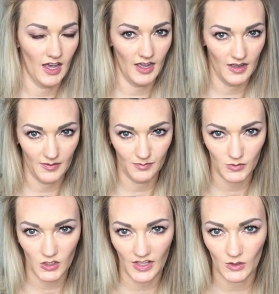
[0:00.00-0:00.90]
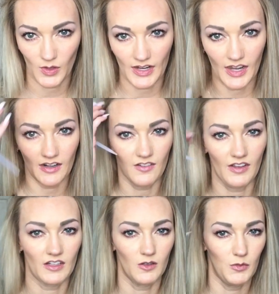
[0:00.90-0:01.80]
So that's why I kind of
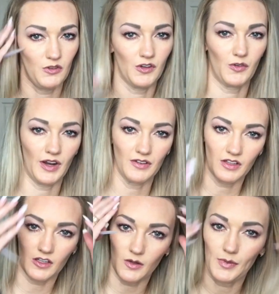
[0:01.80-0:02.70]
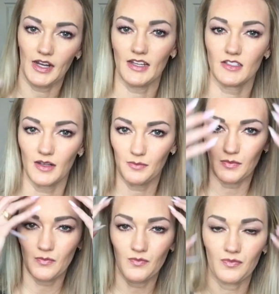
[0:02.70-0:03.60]
like to move it around a little bit as
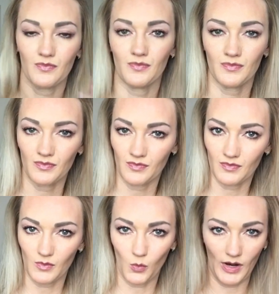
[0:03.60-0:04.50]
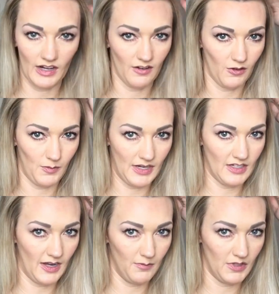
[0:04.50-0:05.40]
I'm waiting for my
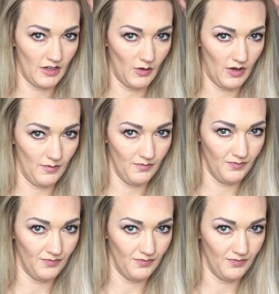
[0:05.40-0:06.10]
time to go up.